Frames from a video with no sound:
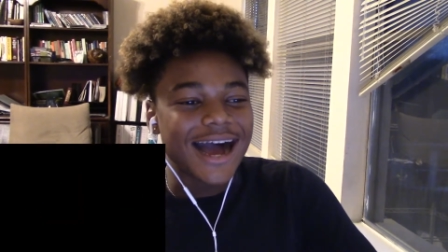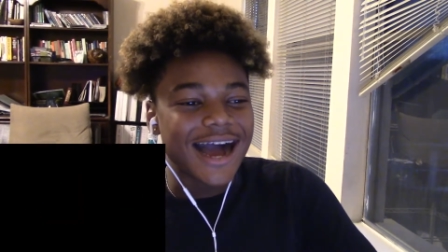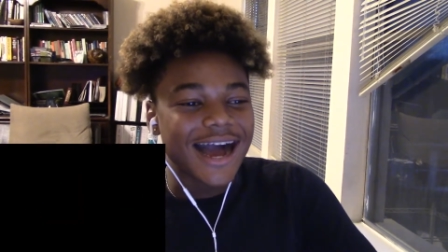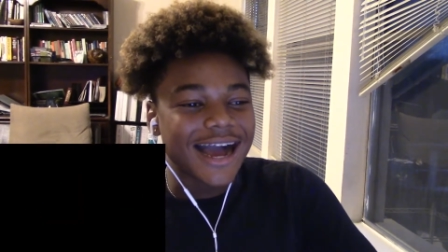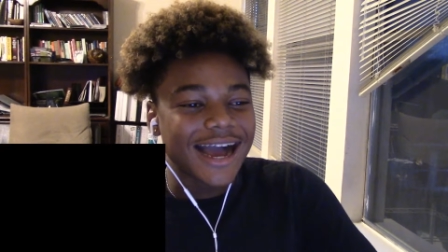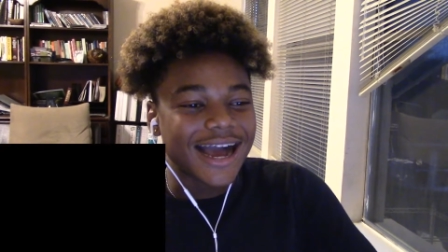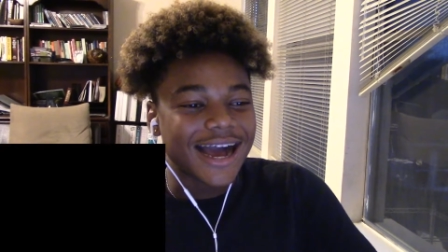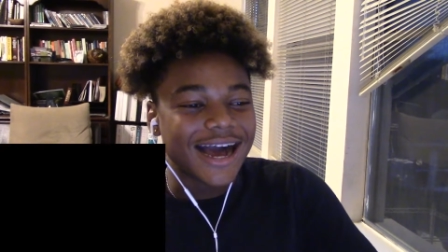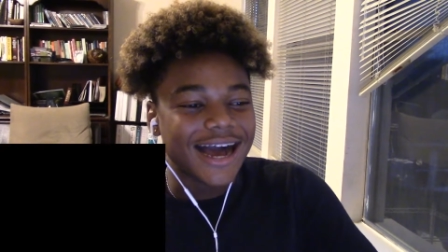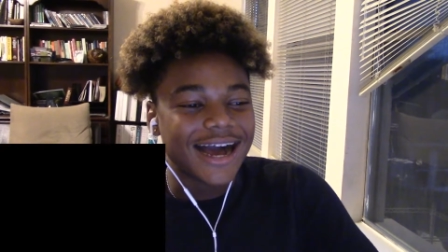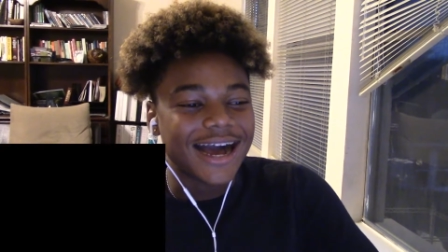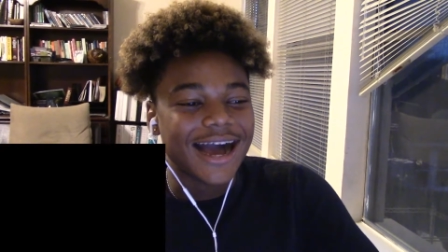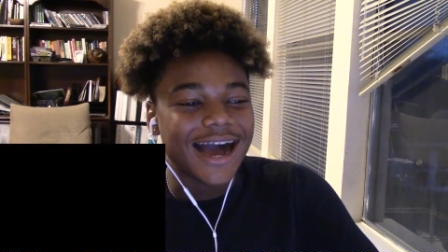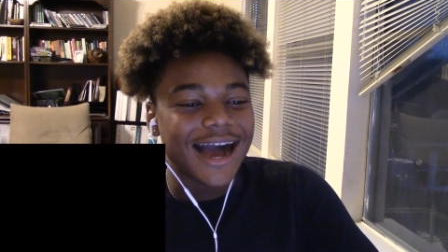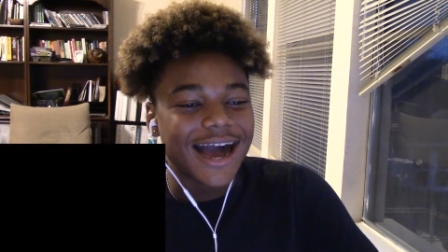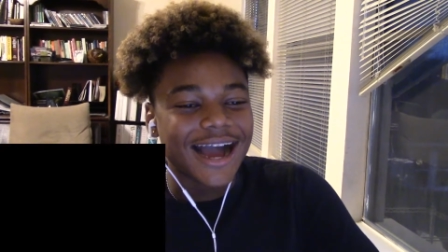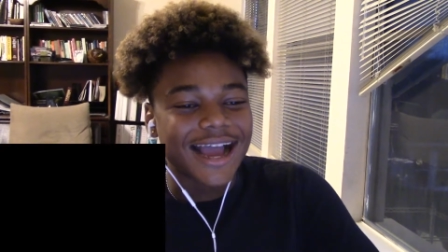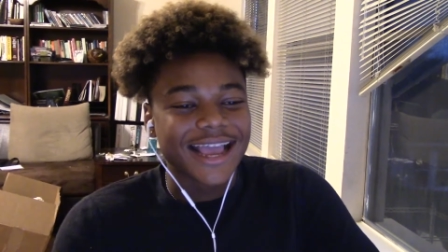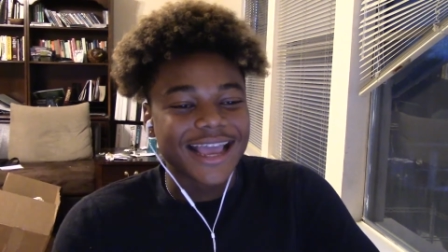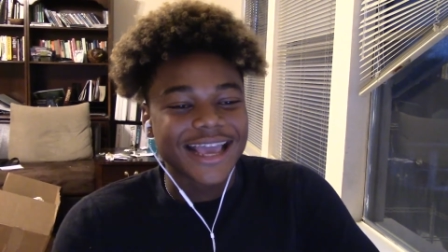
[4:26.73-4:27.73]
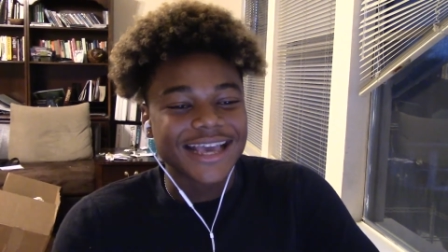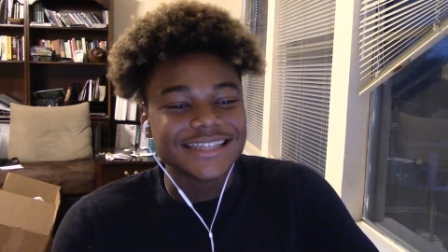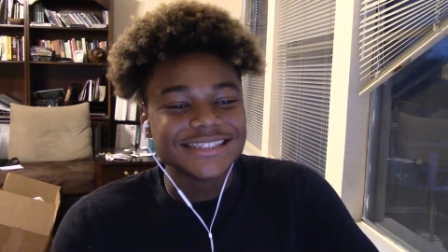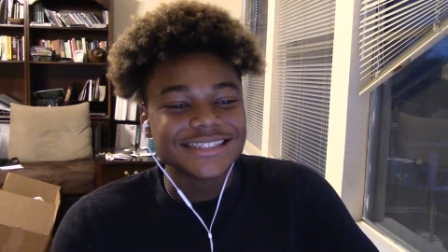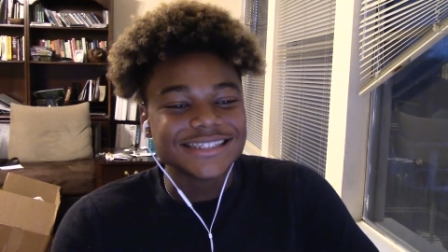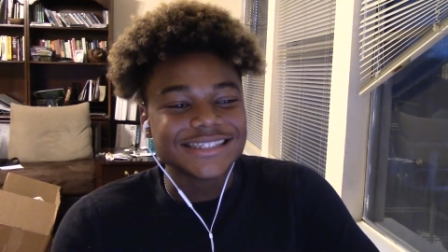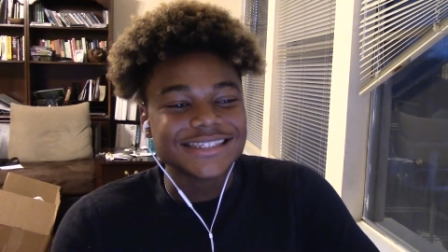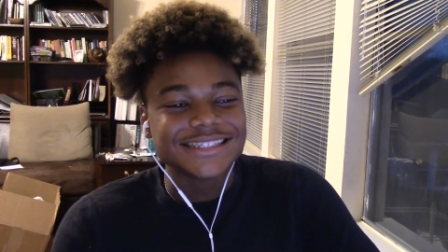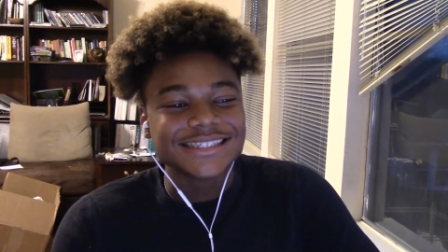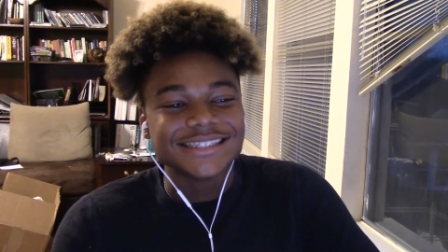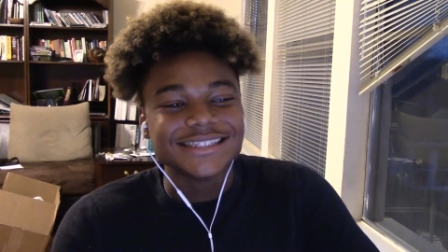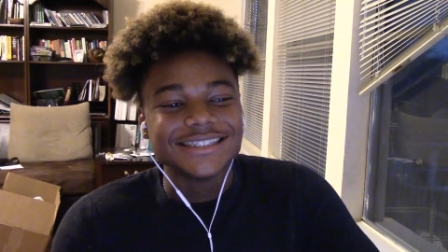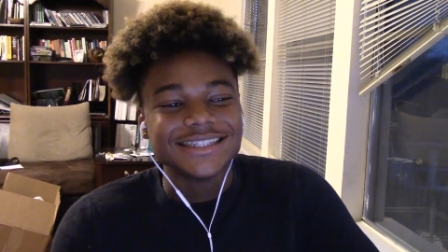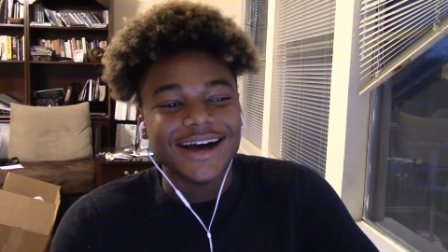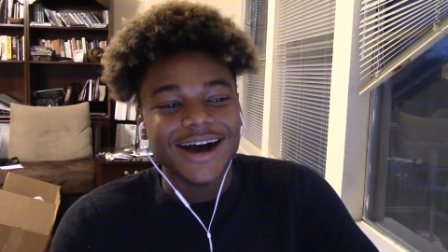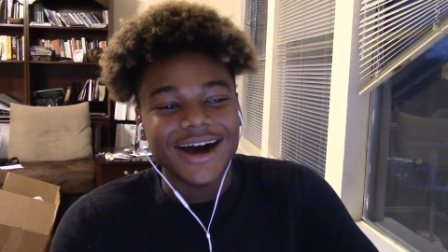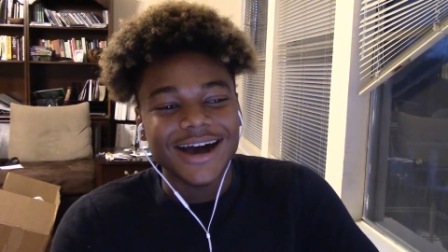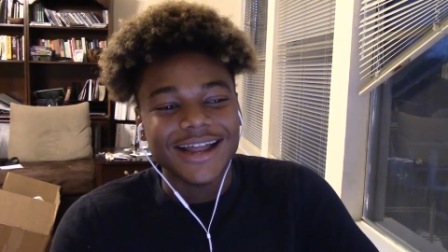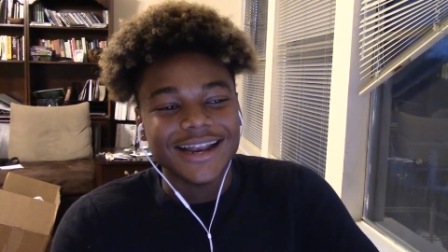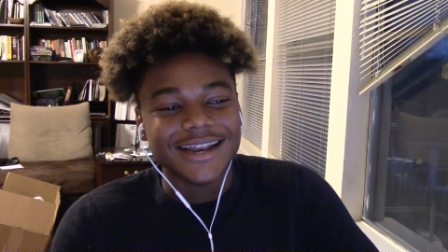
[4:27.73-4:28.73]
I, I guess it's
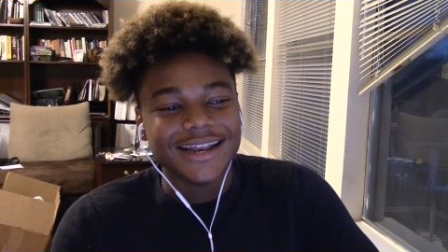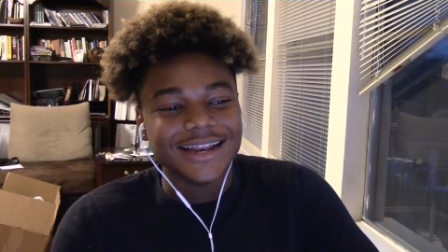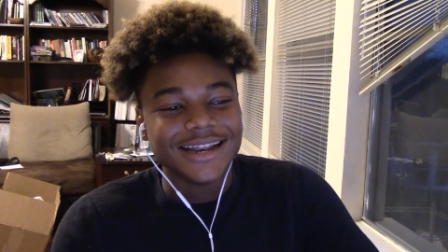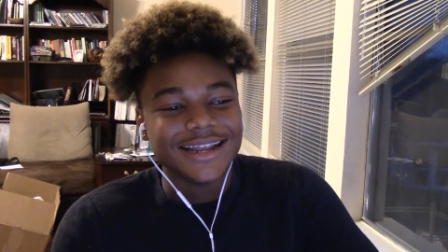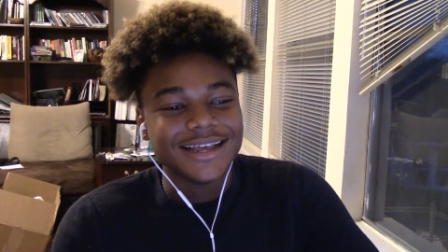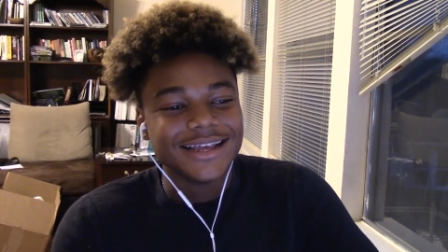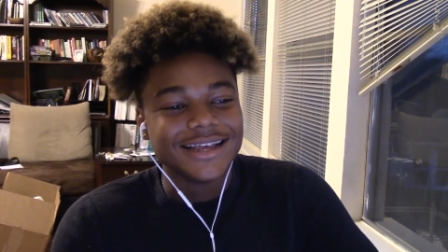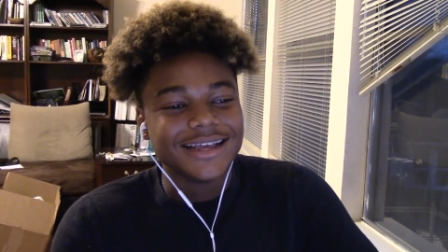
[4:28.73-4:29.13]
done.